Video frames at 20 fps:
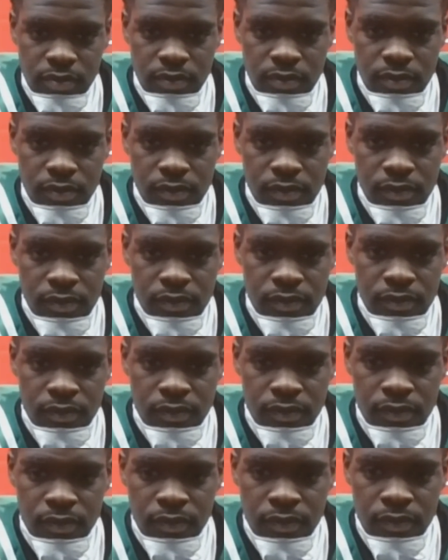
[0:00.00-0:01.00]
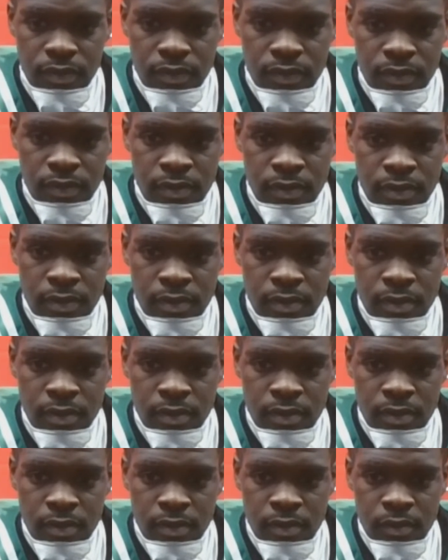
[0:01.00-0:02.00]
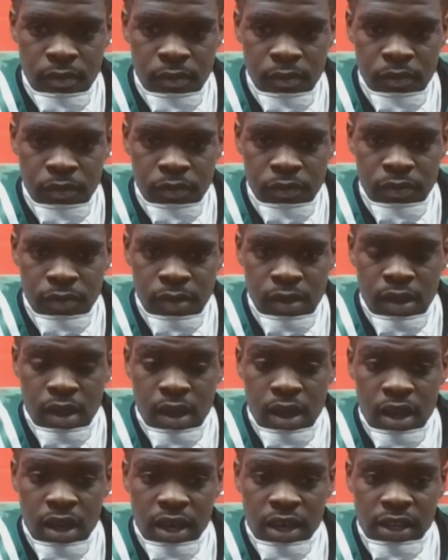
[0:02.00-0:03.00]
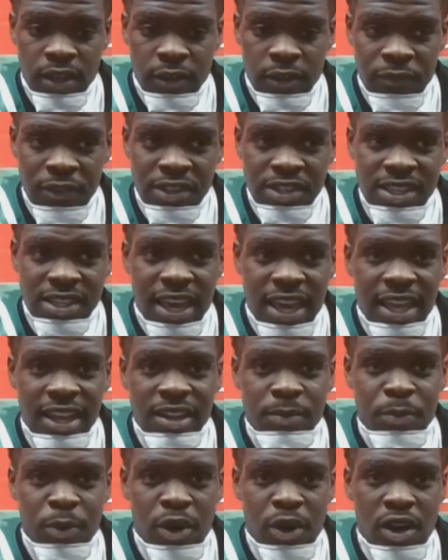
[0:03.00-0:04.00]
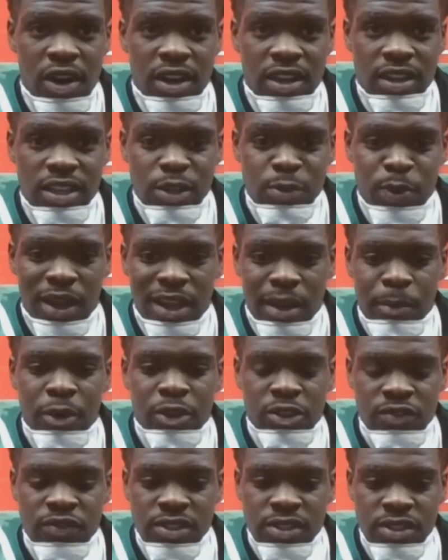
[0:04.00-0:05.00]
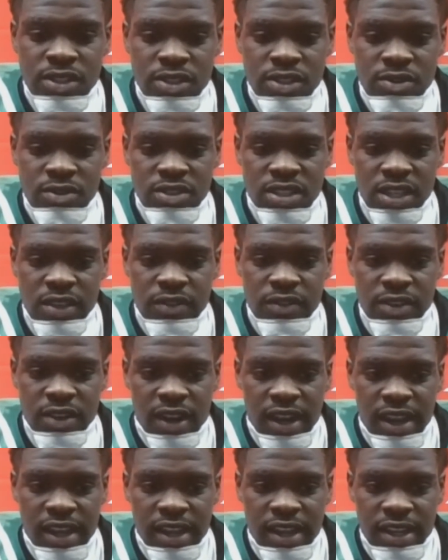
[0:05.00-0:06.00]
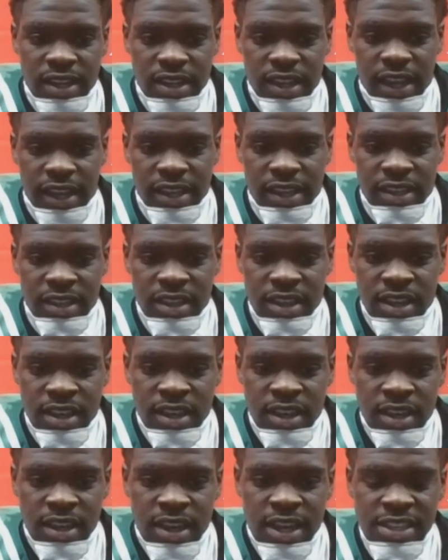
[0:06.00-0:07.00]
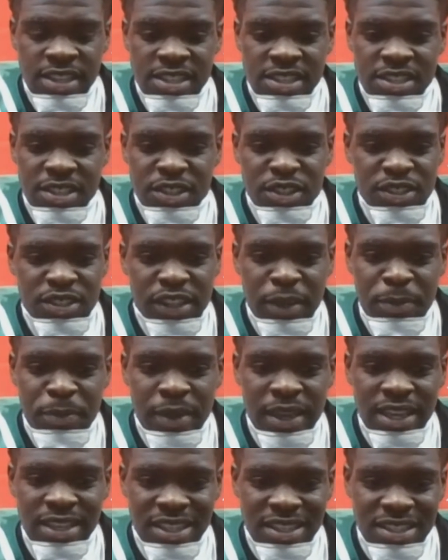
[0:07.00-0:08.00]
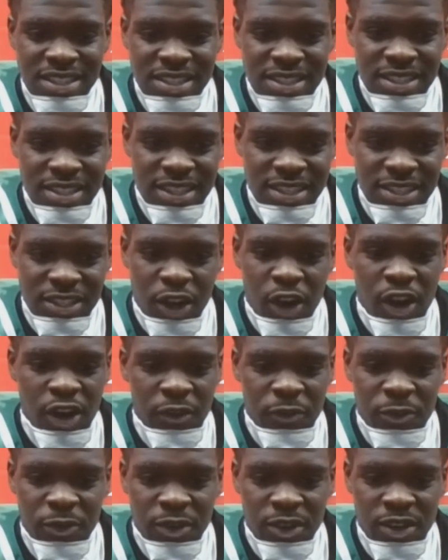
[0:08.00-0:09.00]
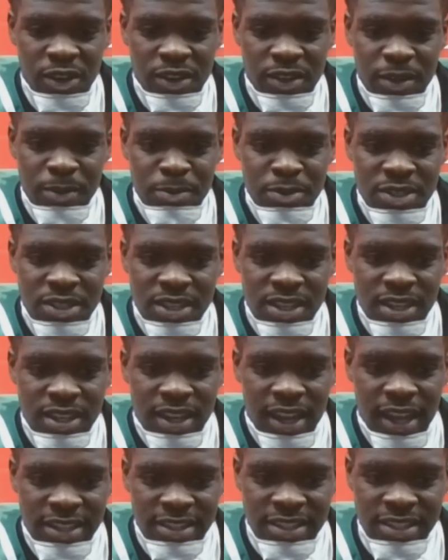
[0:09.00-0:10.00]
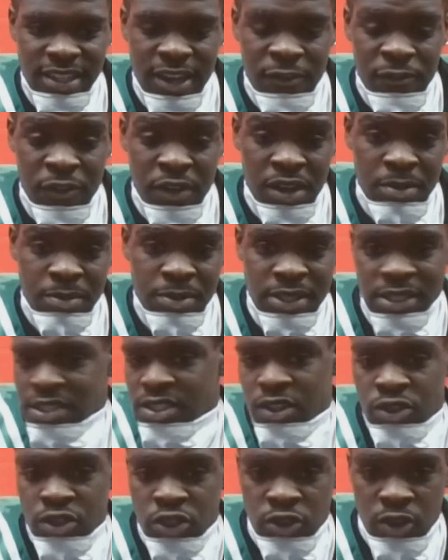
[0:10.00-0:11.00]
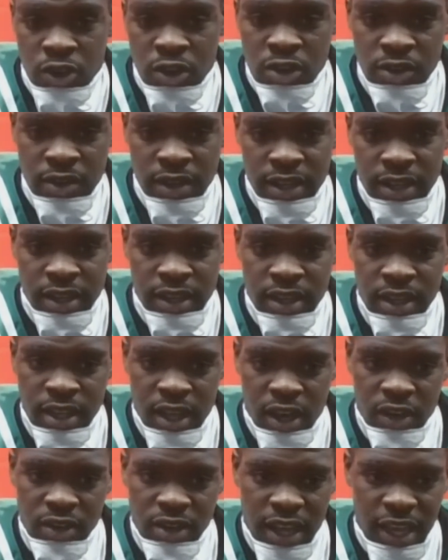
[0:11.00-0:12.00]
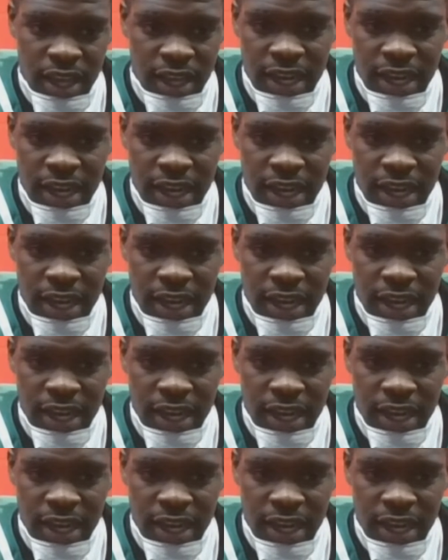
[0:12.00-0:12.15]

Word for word: what do you think he brings to the receiving core? the physicality part. He's probably the most physical receiver, and like it's just DBs. They just it's hard for them to like stay in front of him because he's so strong and on